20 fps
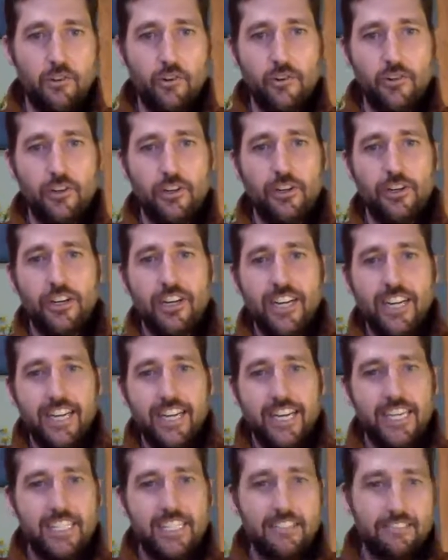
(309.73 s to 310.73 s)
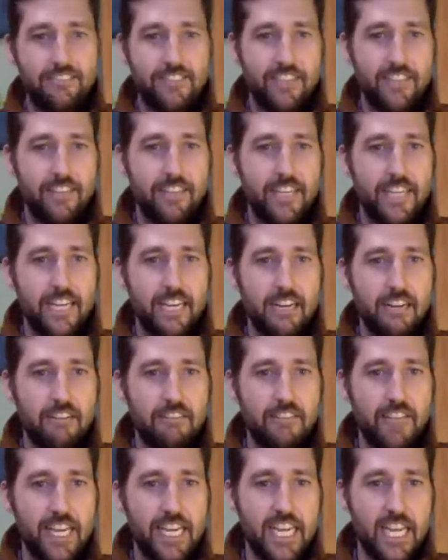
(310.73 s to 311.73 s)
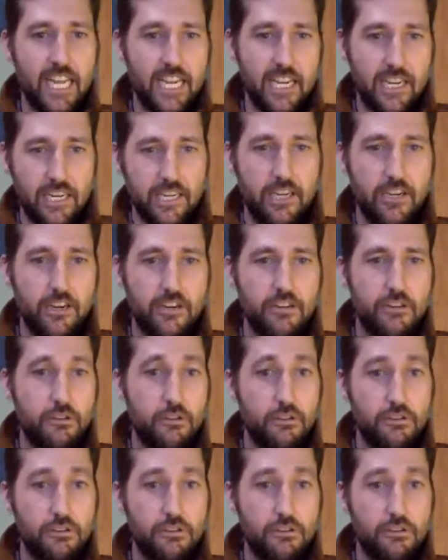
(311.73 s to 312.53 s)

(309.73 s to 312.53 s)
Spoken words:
or it's a feeling of like your